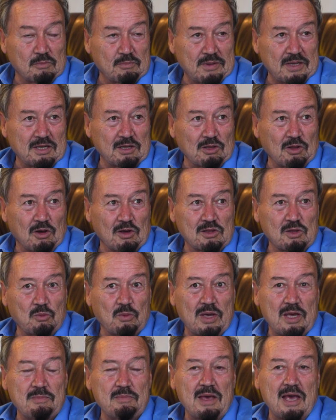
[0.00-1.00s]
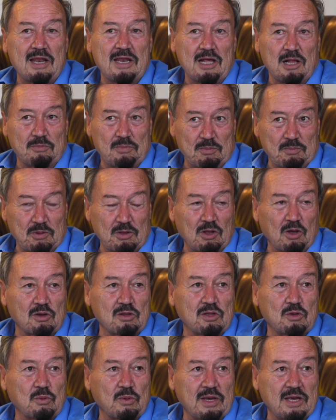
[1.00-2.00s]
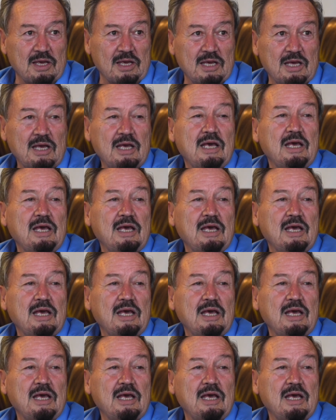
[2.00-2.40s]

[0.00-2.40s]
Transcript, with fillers: bit along the way and help him along the way,